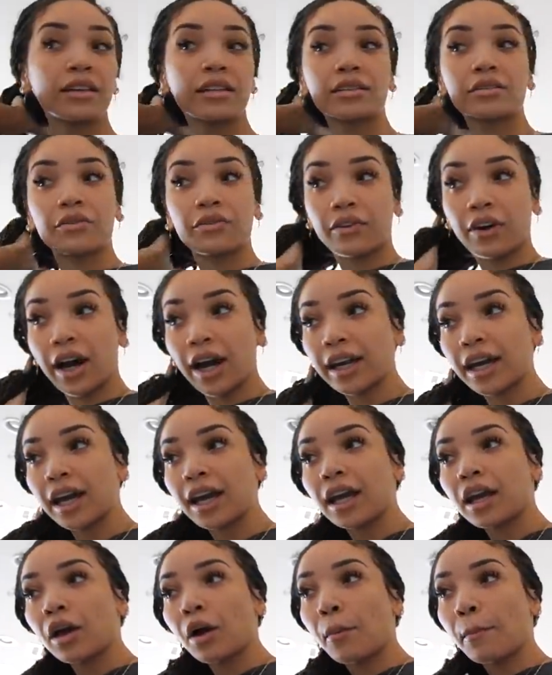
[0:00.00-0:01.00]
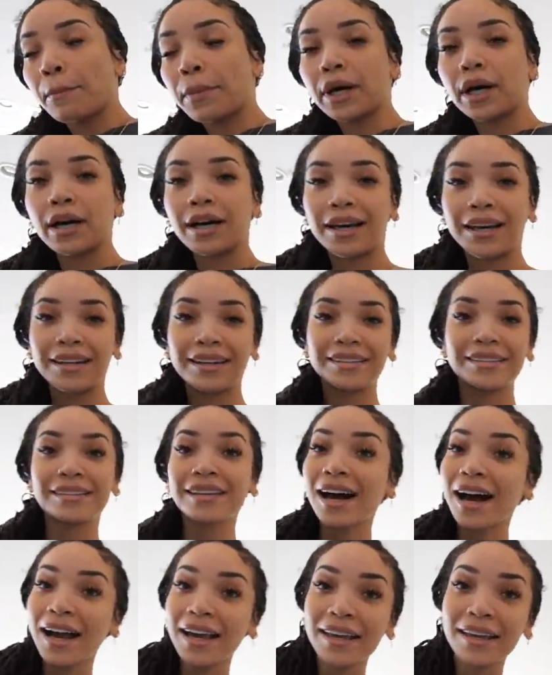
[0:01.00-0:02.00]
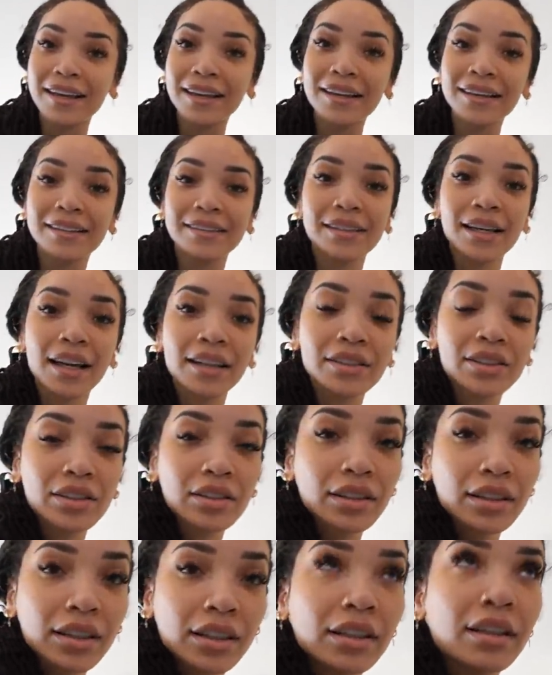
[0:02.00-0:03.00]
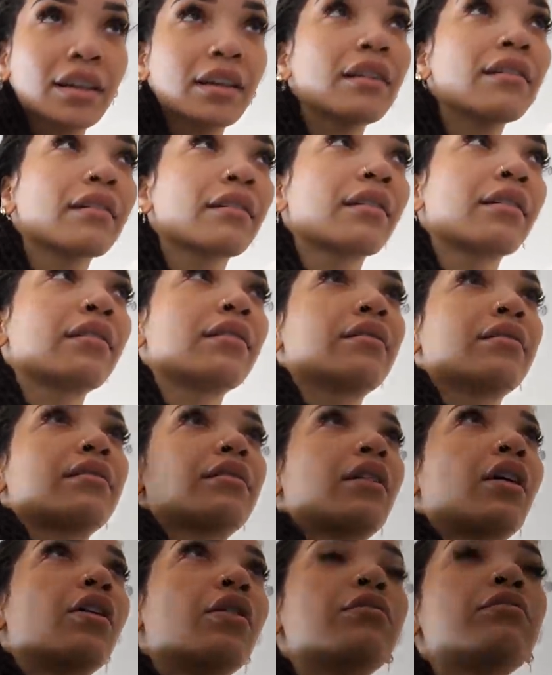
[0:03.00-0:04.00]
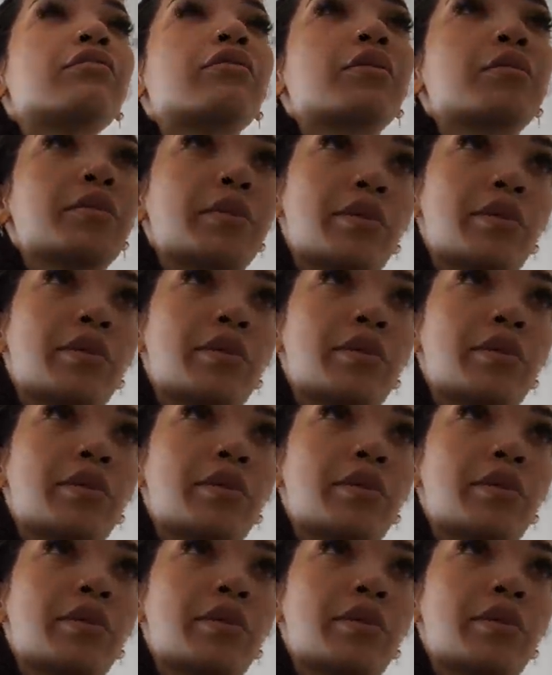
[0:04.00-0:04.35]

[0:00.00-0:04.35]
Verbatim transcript: is Friday, but Ziya is actually here home from